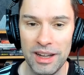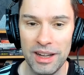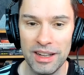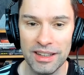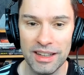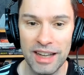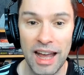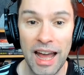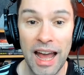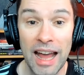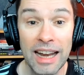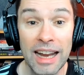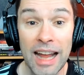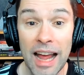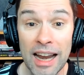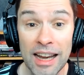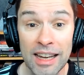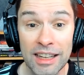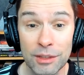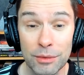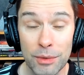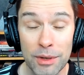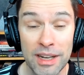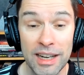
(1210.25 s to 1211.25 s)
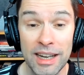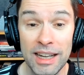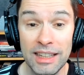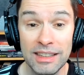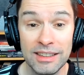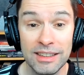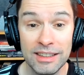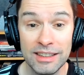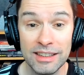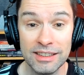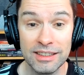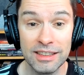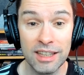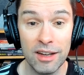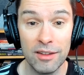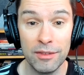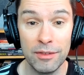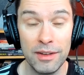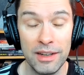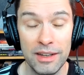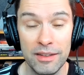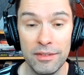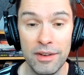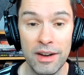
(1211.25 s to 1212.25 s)
well. Yeah, and it's really easy to start
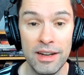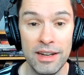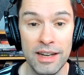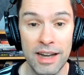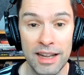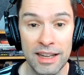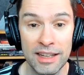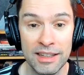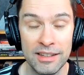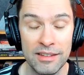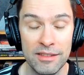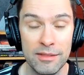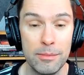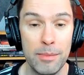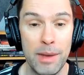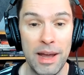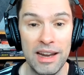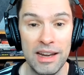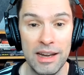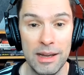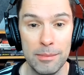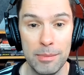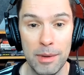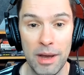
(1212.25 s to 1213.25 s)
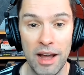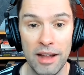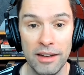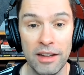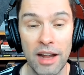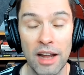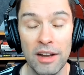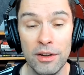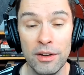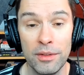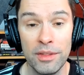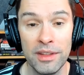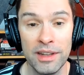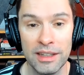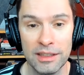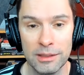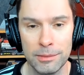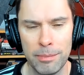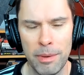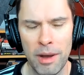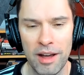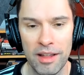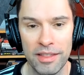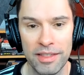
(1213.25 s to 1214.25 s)
feeling very negative about it. But I do think
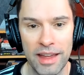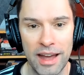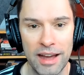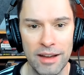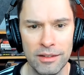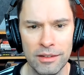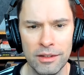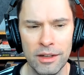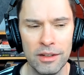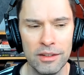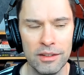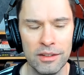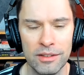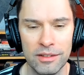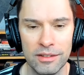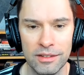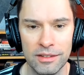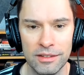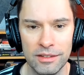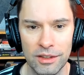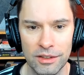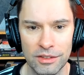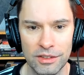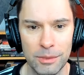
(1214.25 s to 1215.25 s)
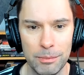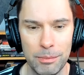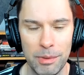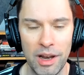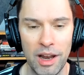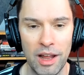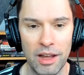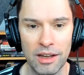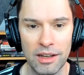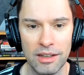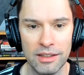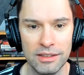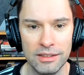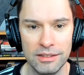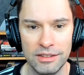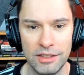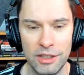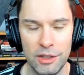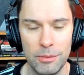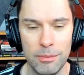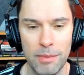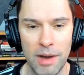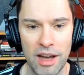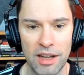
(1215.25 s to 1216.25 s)
there's a path out. Not to plug
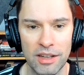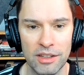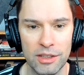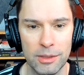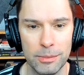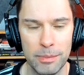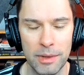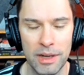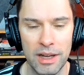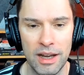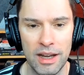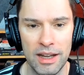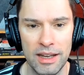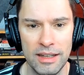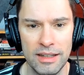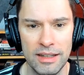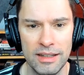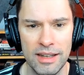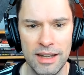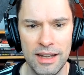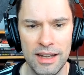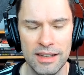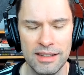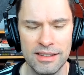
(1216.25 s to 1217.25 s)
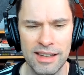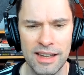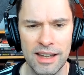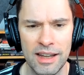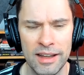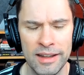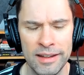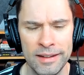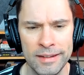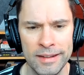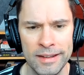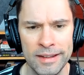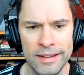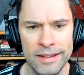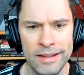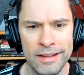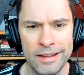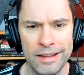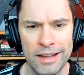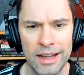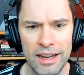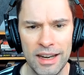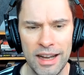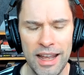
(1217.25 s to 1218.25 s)
too much, but I did kind
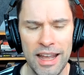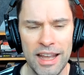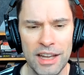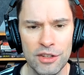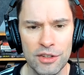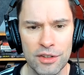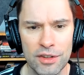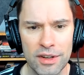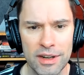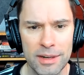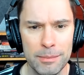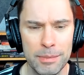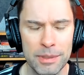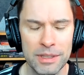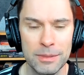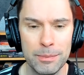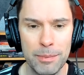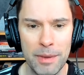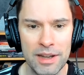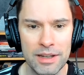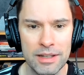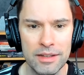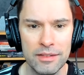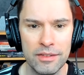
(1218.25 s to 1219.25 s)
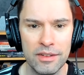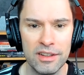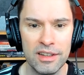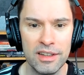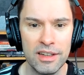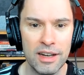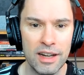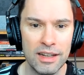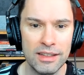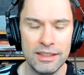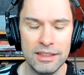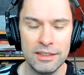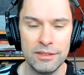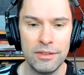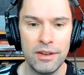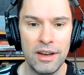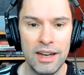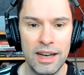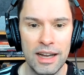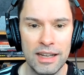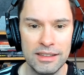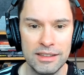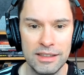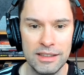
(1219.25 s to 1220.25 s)
of history and perspective on United's
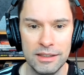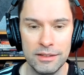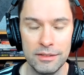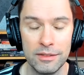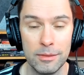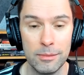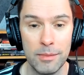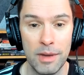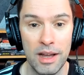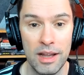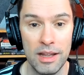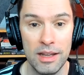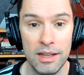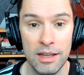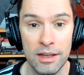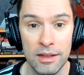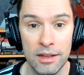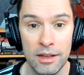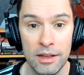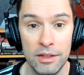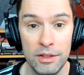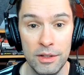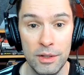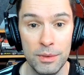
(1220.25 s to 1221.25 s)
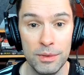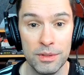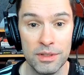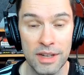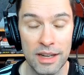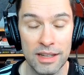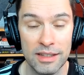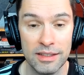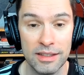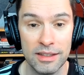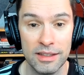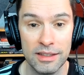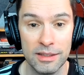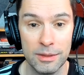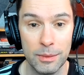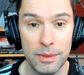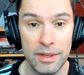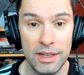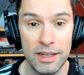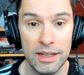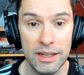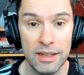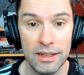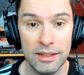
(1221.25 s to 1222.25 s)
finances for my newsletter this
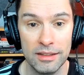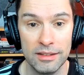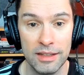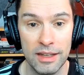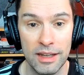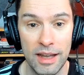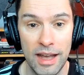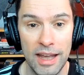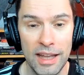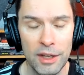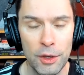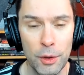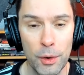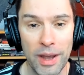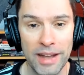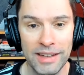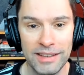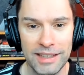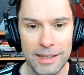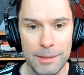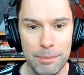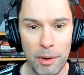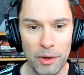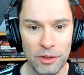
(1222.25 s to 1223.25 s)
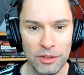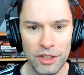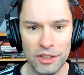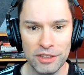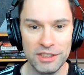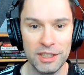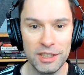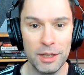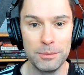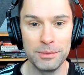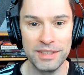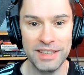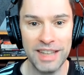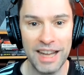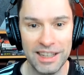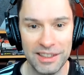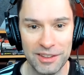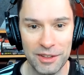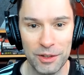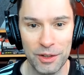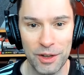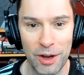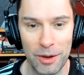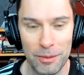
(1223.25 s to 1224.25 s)
week at
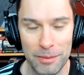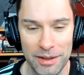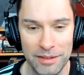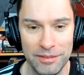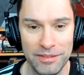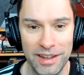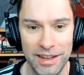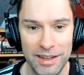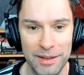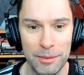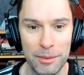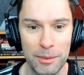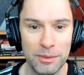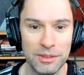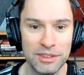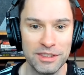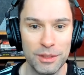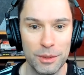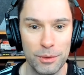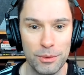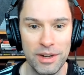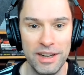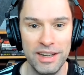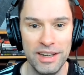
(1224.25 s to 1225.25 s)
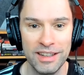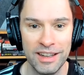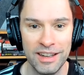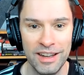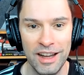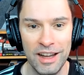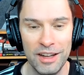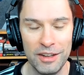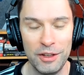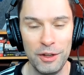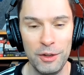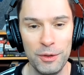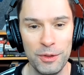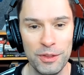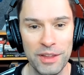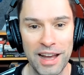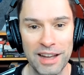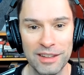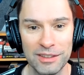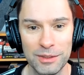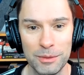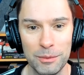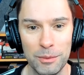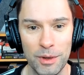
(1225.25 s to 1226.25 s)
nqatpod.substack.com if anyone wants to read
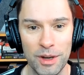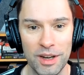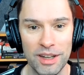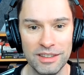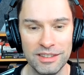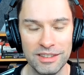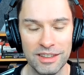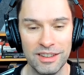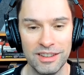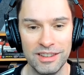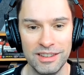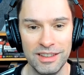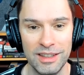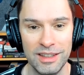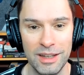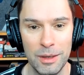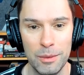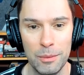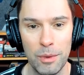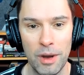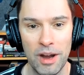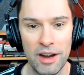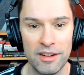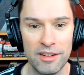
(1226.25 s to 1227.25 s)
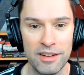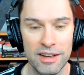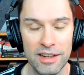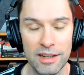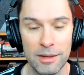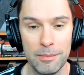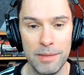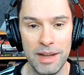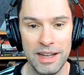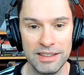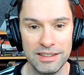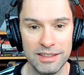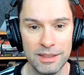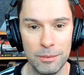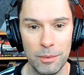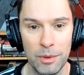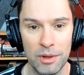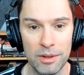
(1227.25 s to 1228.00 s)
2,000 words on why we're in a mess and